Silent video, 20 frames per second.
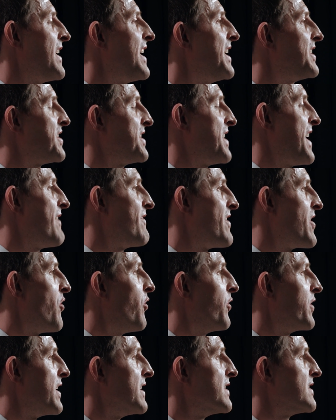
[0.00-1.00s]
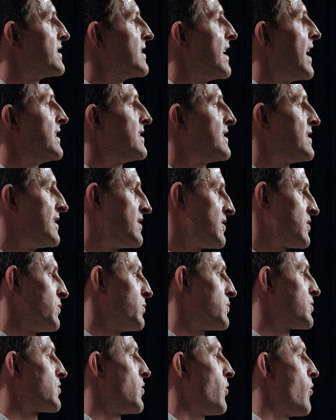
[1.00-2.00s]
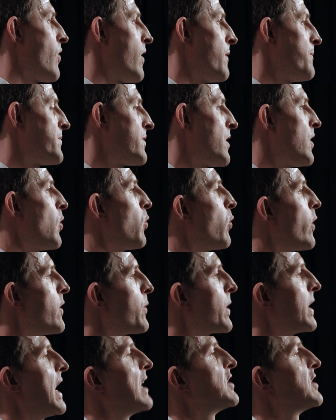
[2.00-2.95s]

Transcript: each and every audience a statistical score, whether we can